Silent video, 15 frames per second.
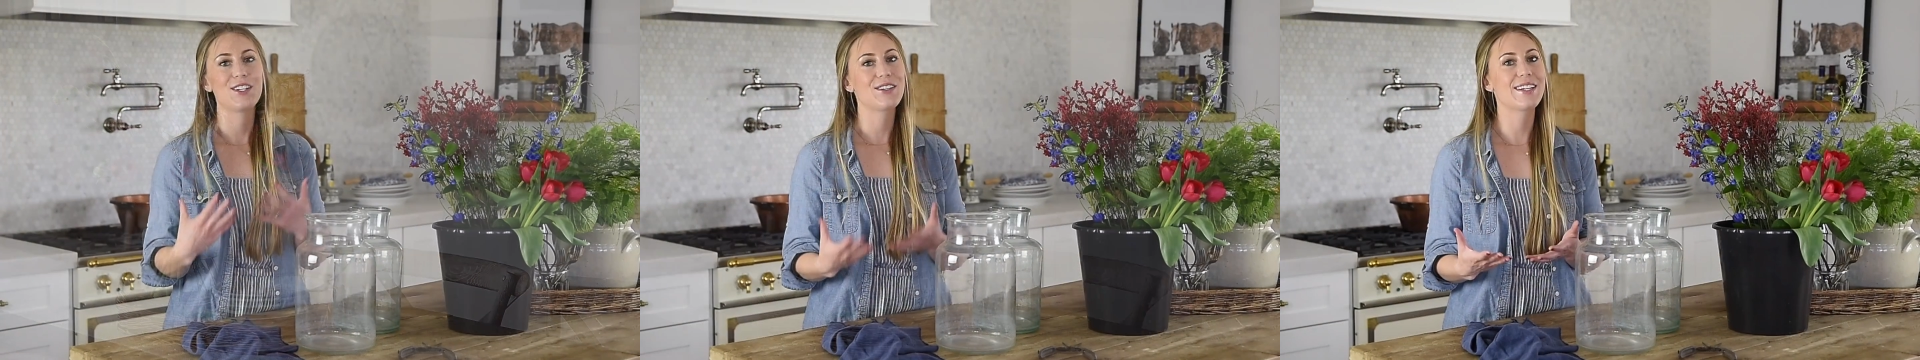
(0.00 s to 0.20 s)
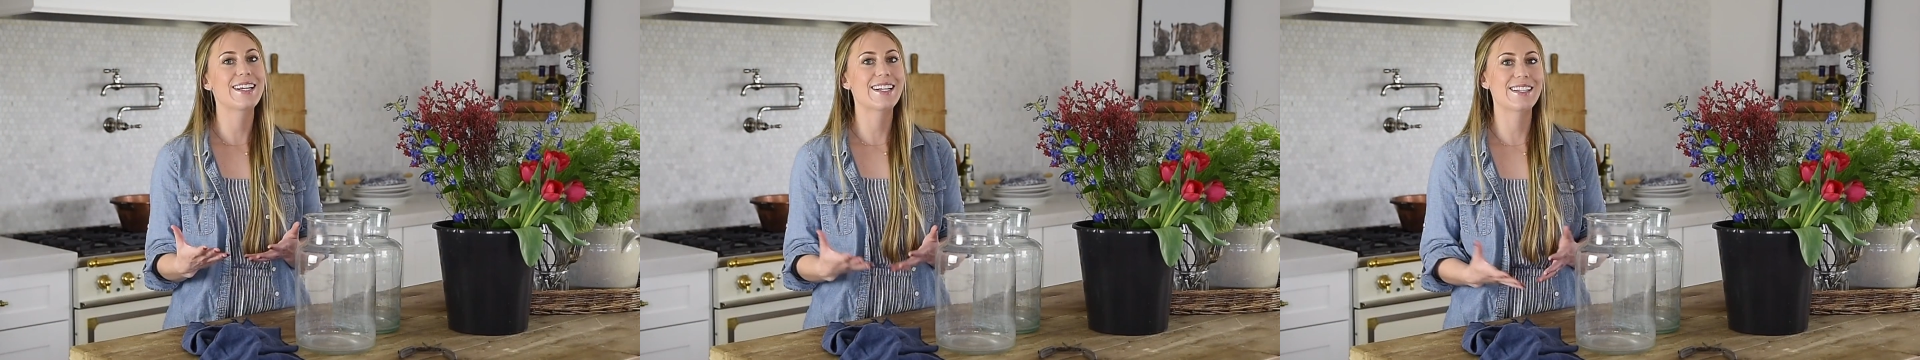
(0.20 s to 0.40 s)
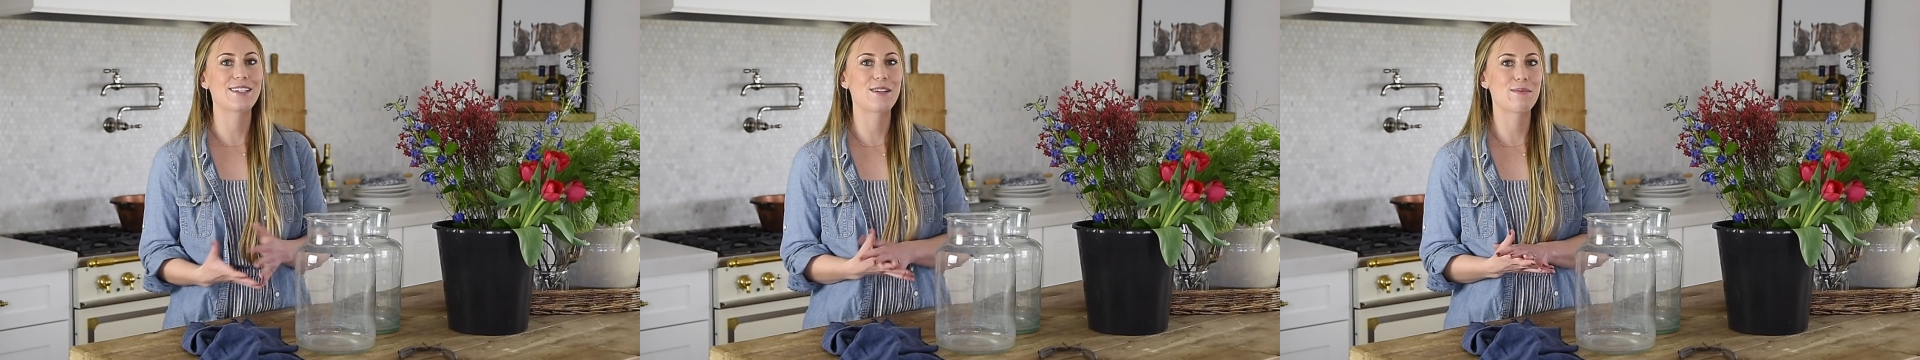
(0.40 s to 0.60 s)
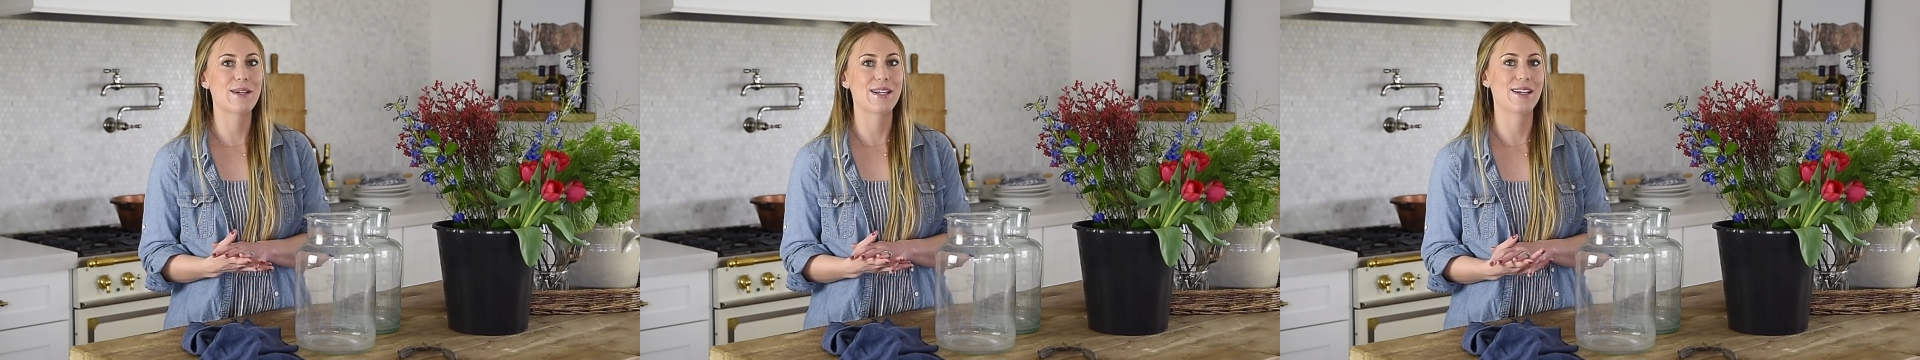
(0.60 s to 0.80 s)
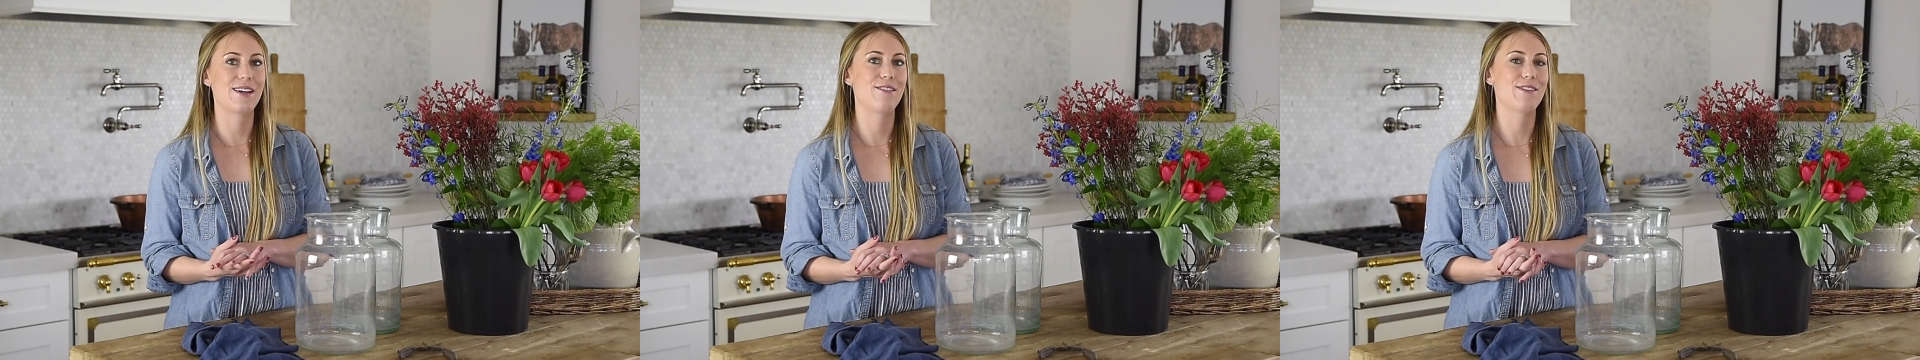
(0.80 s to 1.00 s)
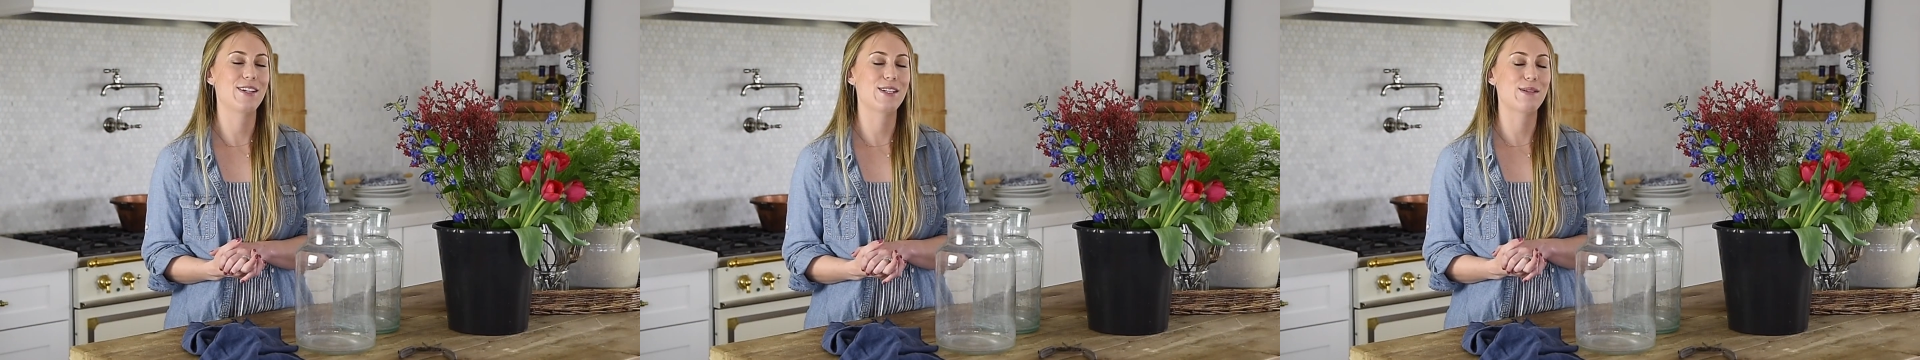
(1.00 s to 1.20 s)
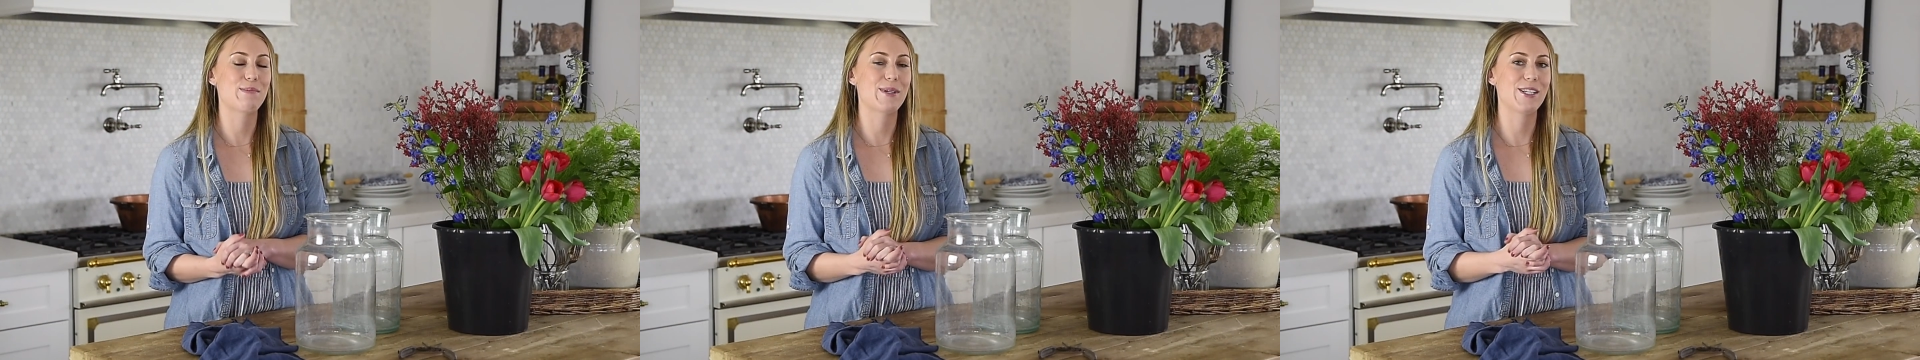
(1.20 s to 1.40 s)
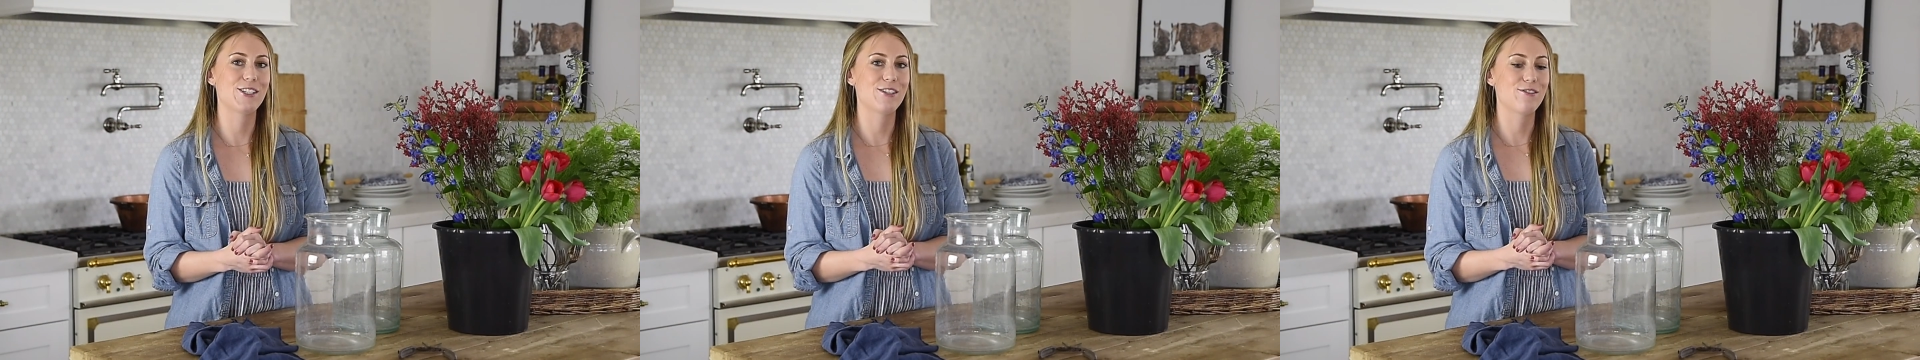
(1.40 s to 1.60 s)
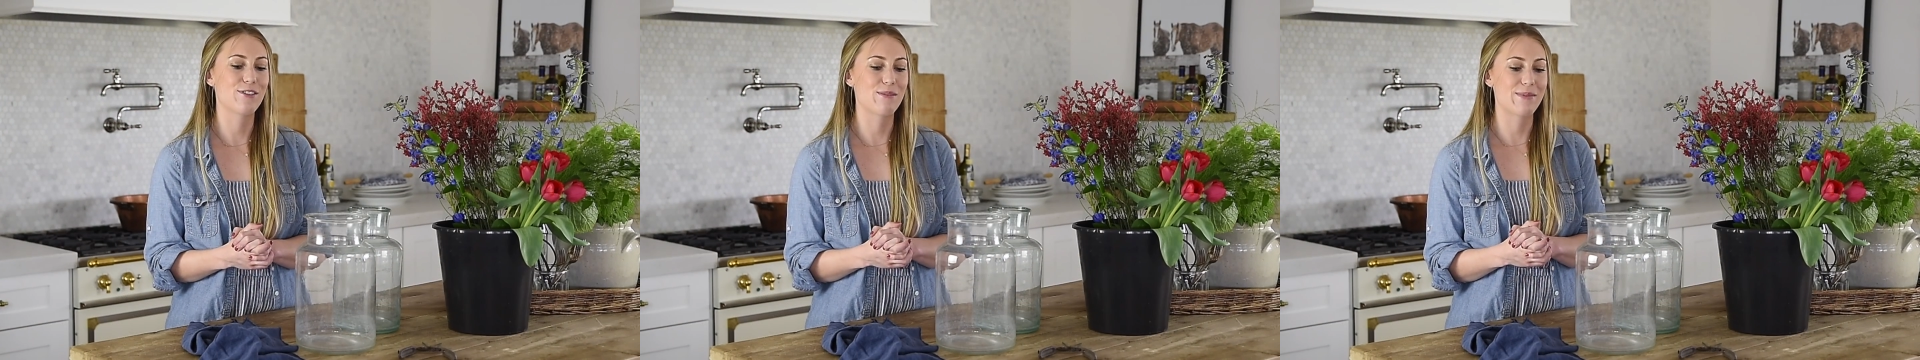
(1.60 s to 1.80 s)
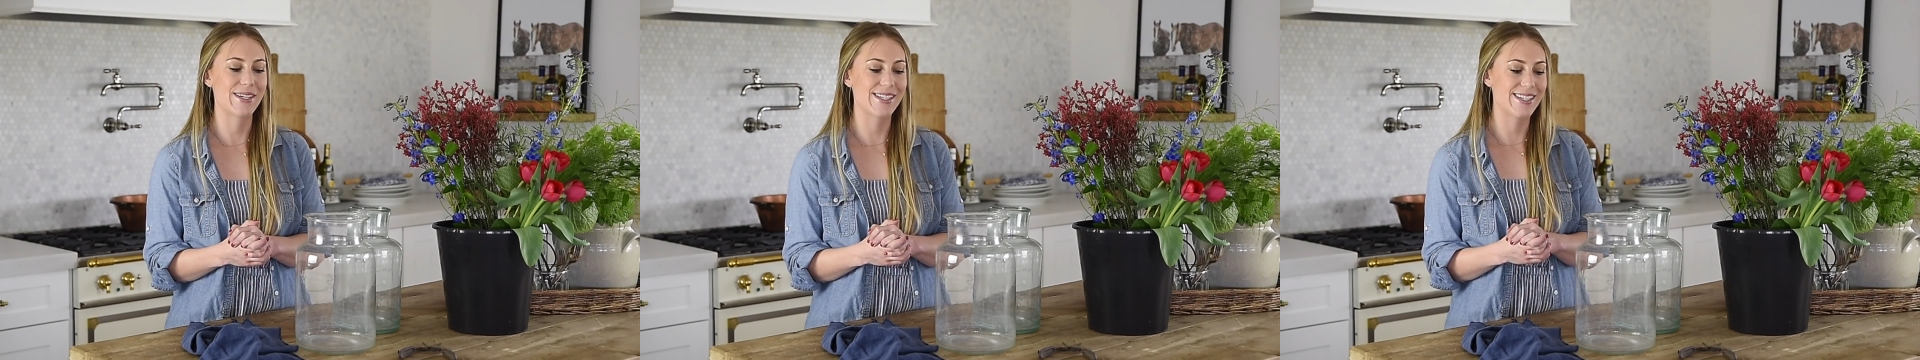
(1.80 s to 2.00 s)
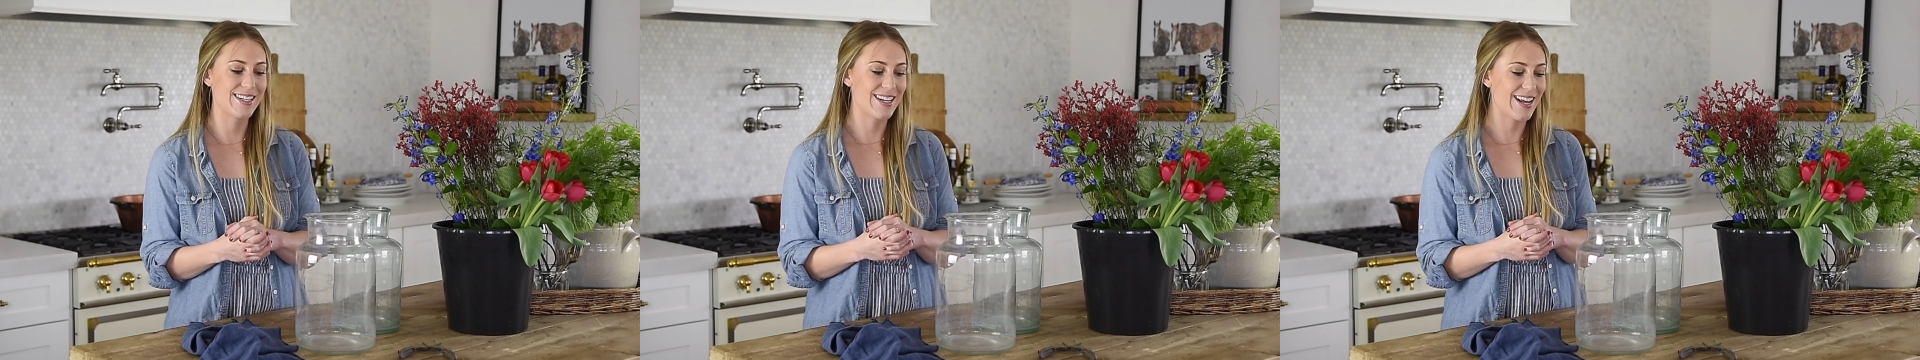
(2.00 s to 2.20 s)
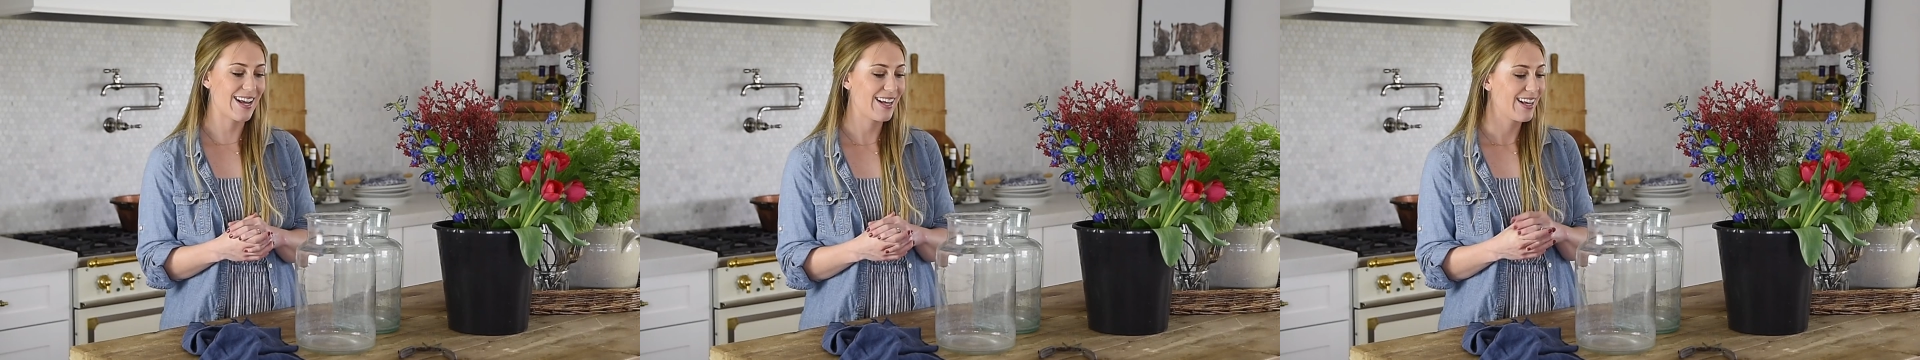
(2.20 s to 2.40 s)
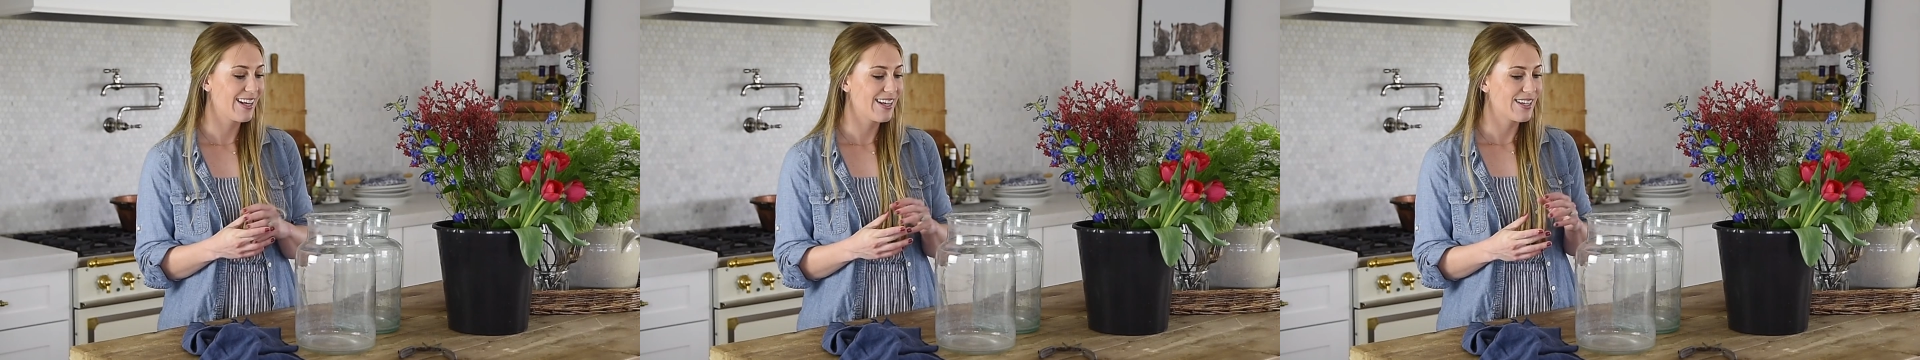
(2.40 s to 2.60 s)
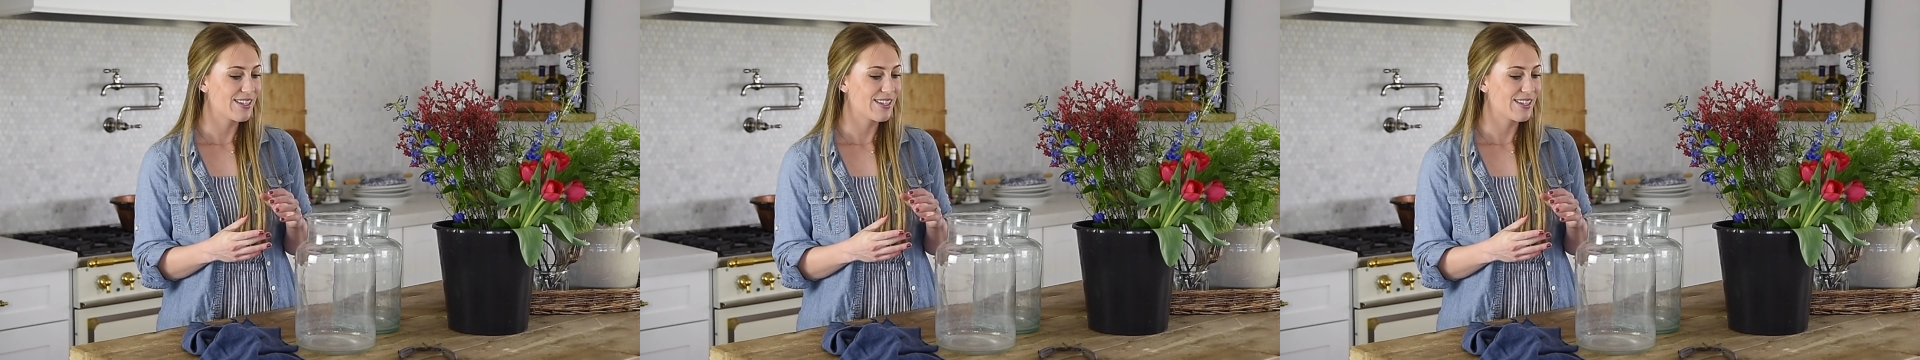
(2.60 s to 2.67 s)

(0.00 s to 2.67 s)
you can get a little bit of inspiration from us today.